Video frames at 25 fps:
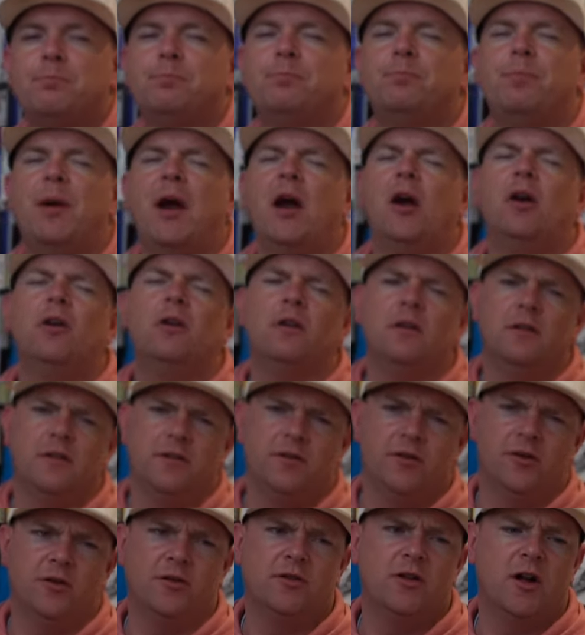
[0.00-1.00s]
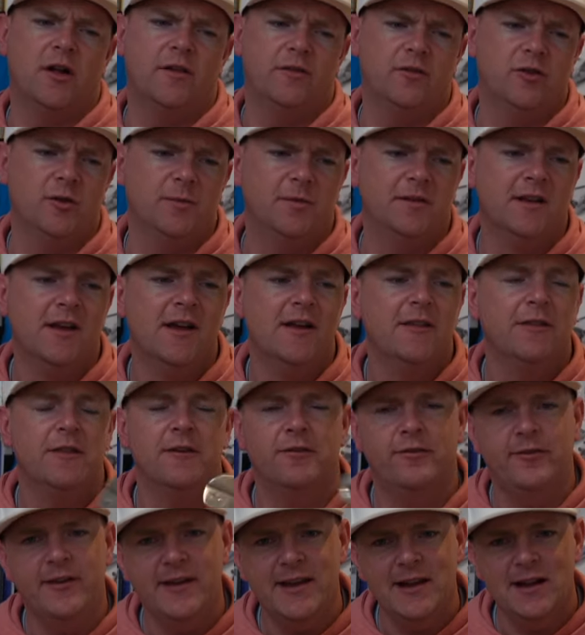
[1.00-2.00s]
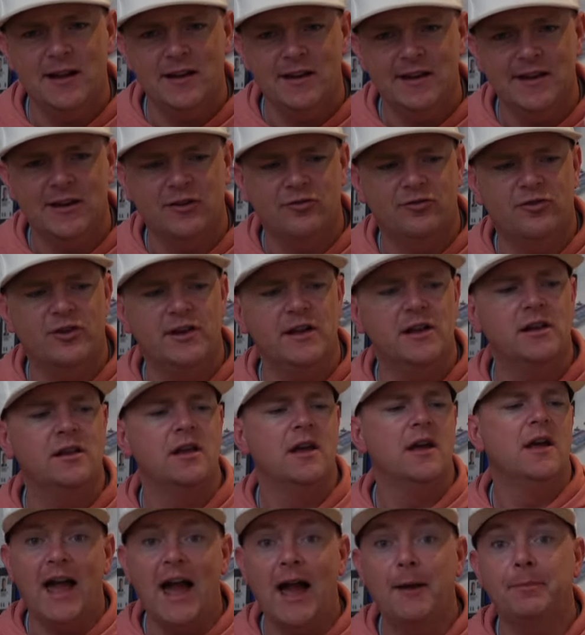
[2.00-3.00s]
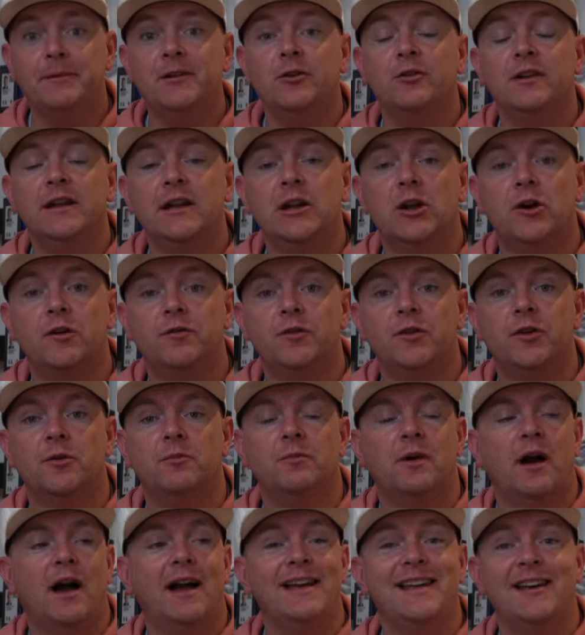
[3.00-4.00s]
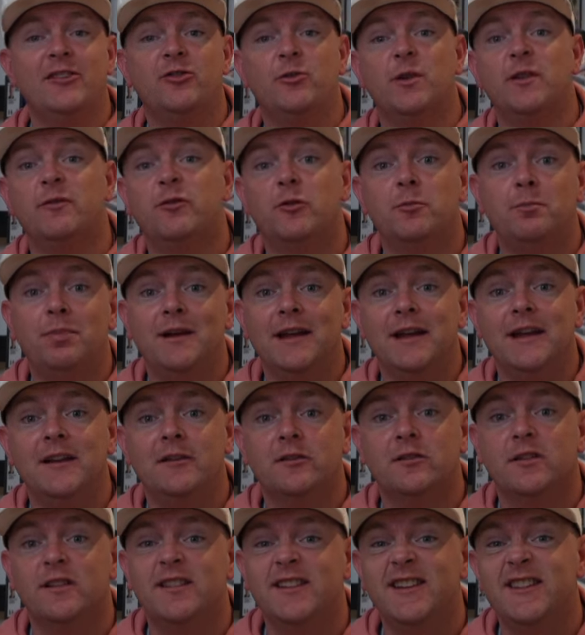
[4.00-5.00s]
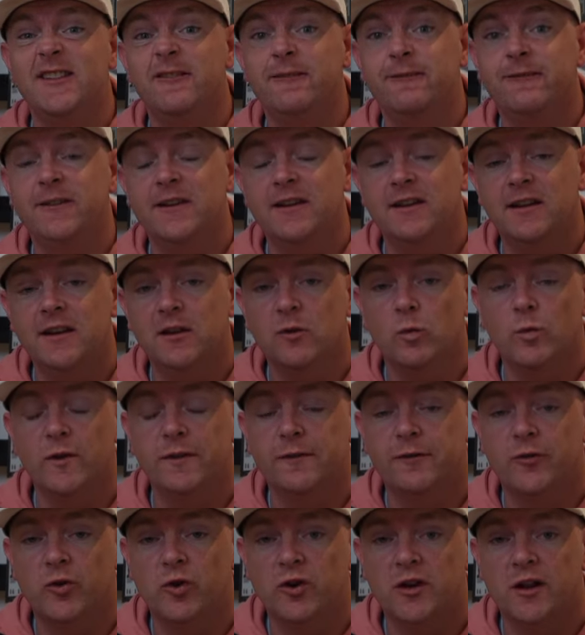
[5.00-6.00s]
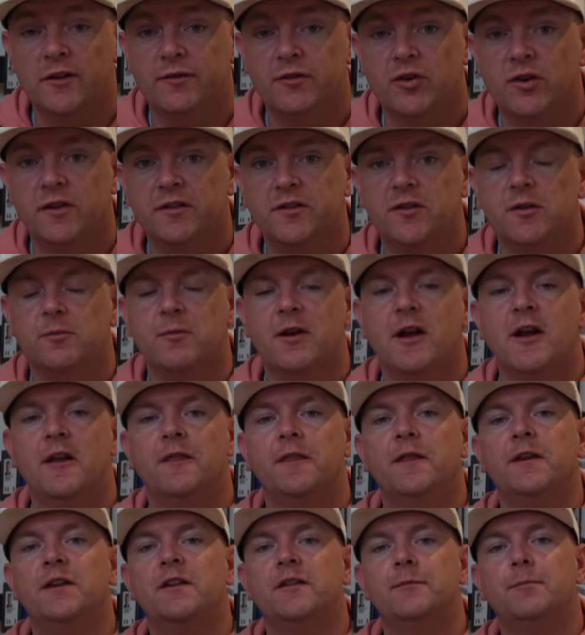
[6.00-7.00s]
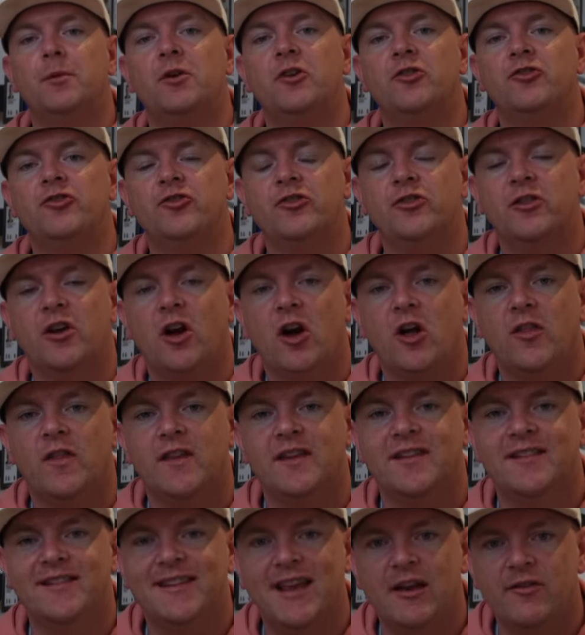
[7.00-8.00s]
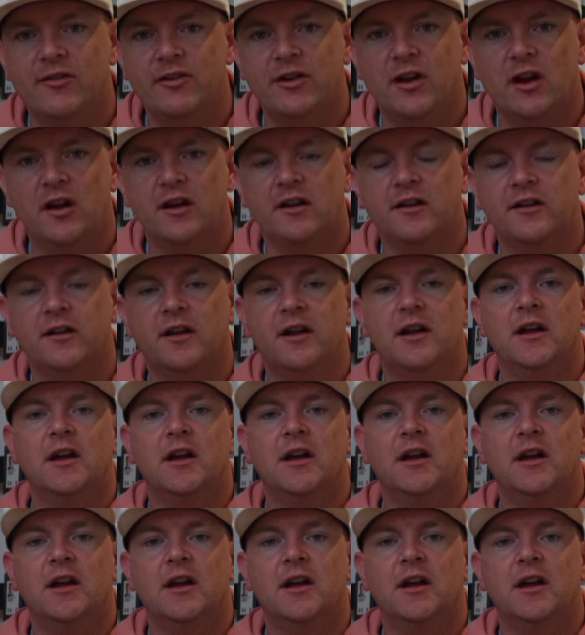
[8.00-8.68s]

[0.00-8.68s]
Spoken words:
pearls for golf clubs. The feel is real. Absolutely love them. I actually went for blades because in the fitting with 4Golf Custom, the dispersion on the 7-iron